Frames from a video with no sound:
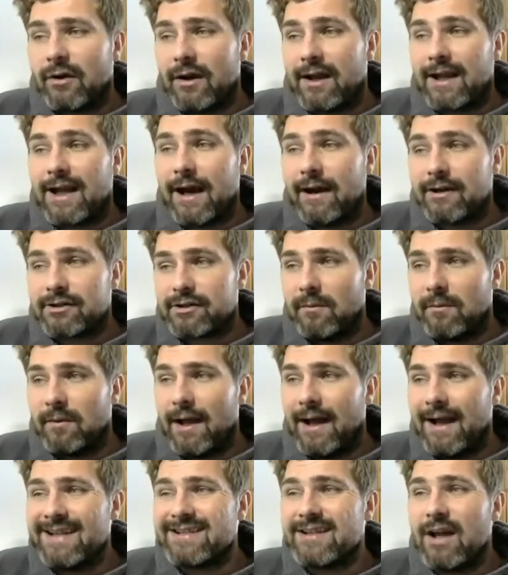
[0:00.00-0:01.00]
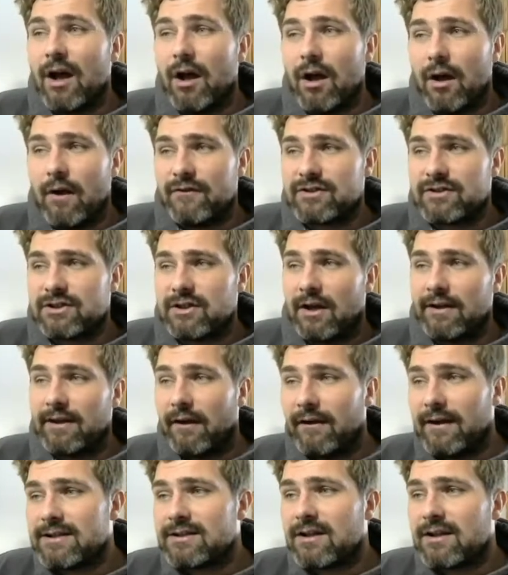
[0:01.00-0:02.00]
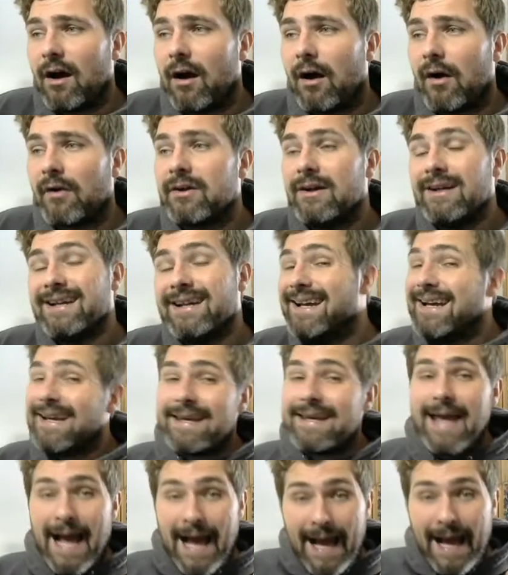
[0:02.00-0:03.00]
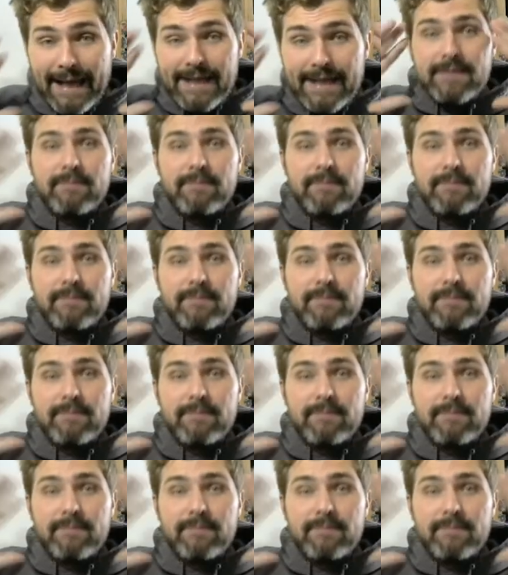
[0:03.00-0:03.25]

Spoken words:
of carries on with that, is Earthslide. Now, this card can